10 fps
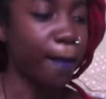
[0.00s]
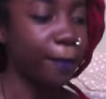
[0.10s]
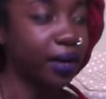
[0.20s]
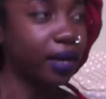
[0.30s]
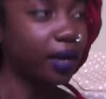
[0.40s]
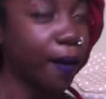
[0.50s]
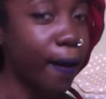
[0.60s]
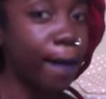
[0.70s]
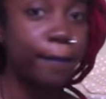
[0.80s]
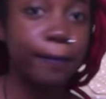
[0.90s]
But
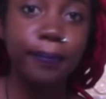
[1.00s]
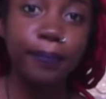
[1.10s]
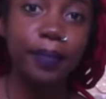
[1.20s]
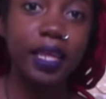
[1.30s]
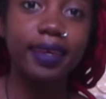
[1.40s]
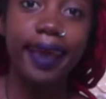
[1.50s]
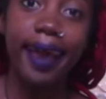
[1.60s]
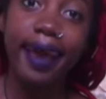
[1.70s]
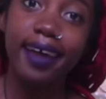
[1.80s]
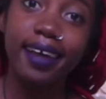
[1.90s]
um,
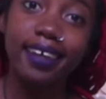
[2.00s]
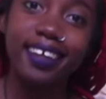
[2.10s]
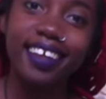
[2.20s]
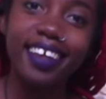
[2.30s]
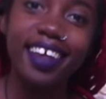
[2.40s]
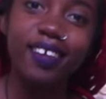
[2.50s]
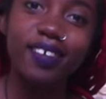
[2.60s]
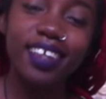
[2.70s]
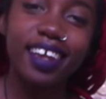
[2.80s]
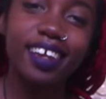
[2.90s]
yeah, it
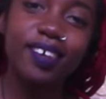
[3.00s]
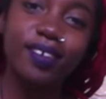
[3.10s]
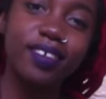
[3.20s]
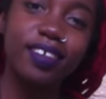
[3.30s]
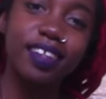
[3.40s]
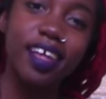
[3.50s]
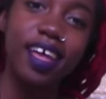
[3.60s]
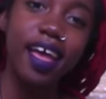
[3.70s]
was kind of cool.